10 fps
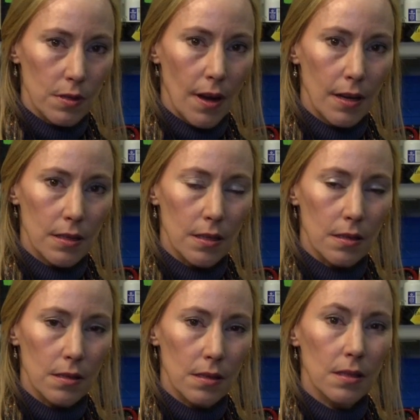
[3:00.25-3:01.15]

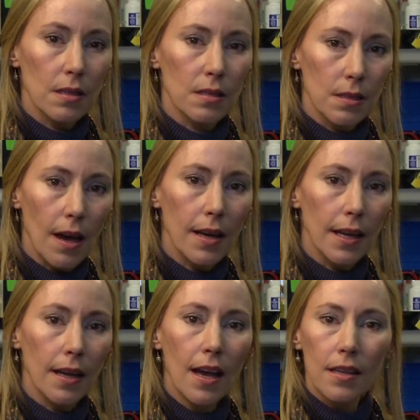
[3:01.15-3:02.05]
scientists to
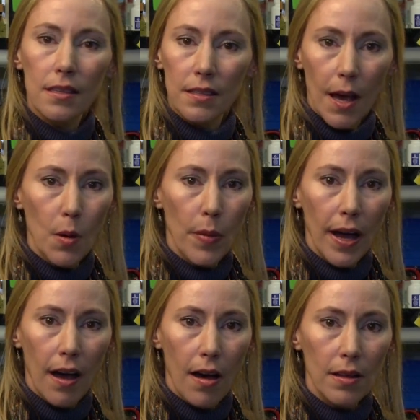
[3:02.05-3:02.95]
study cell
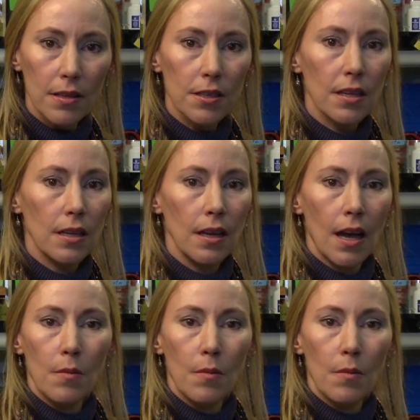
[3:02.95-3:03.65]
biology,